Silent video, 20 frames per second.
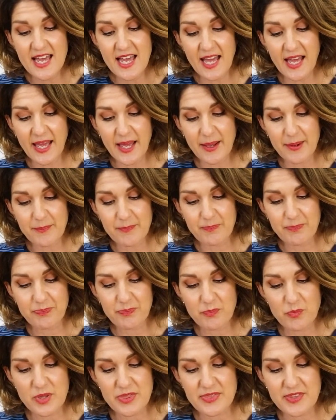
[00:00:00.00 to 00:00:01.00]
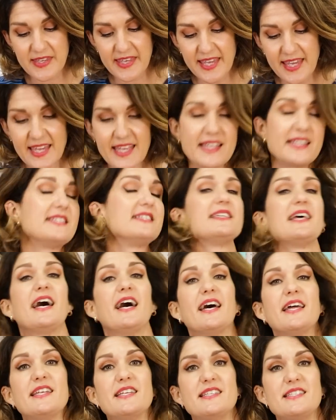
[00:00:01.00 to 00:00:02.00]
um, with the kids
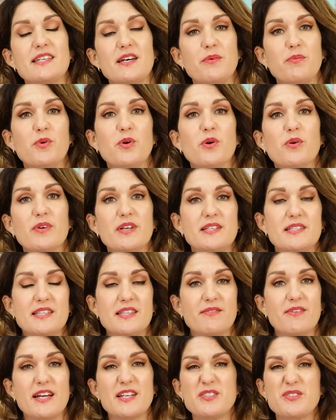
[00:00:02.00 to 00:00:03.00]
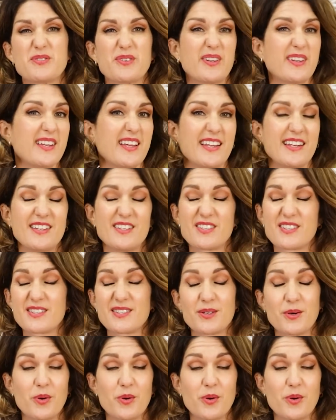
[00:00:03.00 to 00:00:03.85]
and I wore it to the restaurant and I just